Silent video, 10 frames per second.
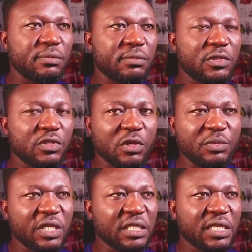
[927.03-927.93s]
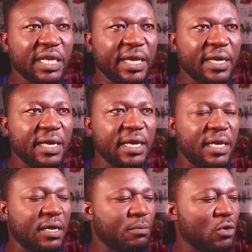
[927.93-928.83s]
subject layer,
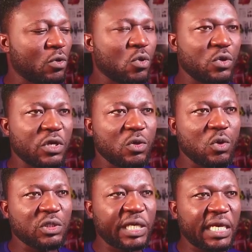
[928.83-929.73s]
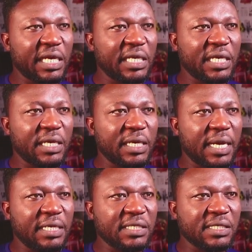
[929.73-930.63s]
and I'm going to hold down Alt again
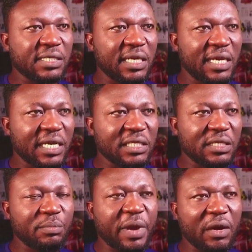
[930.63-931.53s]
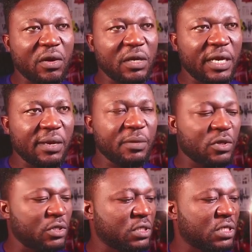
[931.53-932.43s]
and select the background layer
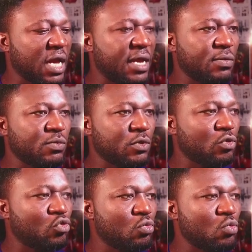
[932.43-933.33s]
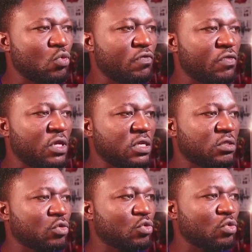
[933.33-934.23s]
because I want to move
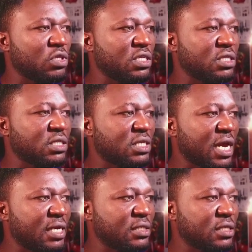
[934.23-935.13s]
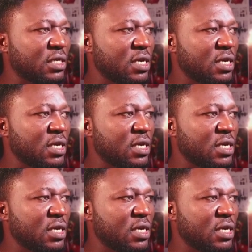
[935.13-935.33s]
this to this side